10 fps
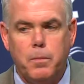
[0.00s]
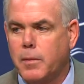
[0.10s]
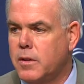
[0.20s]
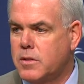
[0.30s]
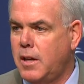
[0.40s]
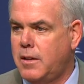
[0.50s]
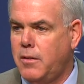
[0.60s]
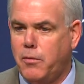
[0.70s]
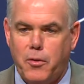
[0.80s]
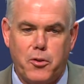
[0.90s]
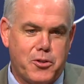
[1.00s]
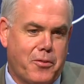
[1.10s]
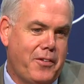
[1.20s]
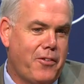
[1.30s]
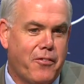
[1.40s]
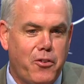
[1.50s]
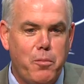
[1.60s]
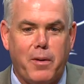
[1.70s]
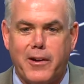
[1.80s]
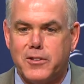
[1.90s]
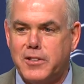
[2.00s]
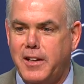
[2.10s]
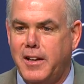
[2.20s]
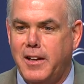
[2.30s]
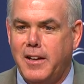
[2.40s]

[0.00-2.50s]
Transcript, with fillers: is that the, there's you know a few players that